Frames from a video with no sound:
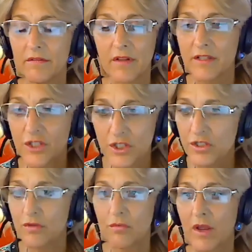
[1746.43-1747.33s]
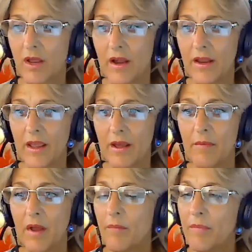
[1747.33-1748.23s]
That's just the way I am.
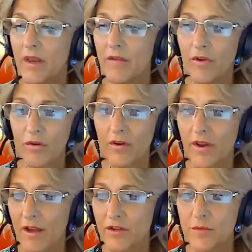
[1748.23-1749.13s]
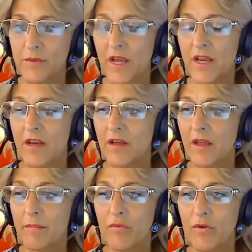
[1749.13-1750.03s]
But if you're a couch potato
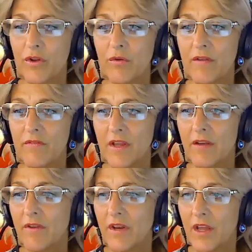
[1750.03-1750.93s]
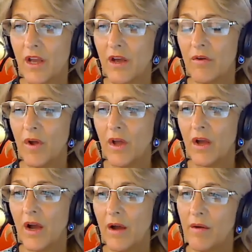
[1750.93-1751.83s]
and before you even give it a go,
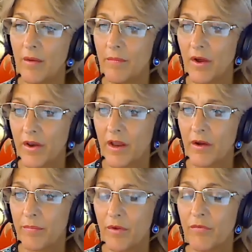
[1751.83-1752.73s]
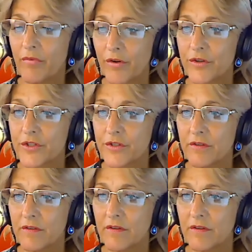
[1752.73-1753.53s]
I, am not going to help you first.